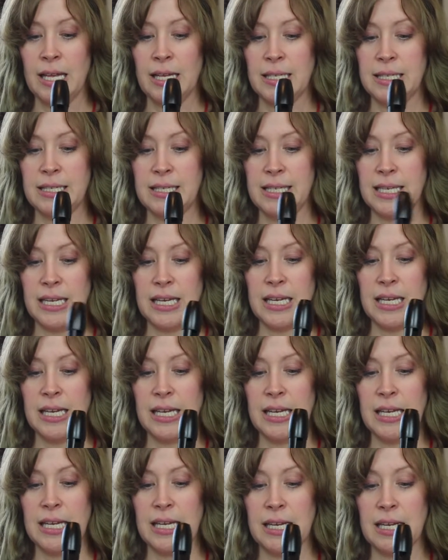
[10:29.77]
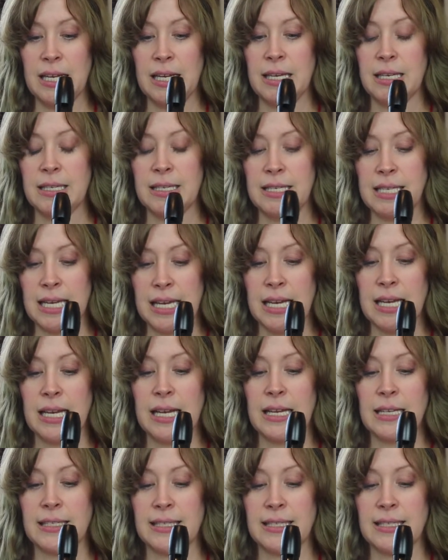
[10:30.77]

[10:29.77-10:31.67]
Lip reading: D, D,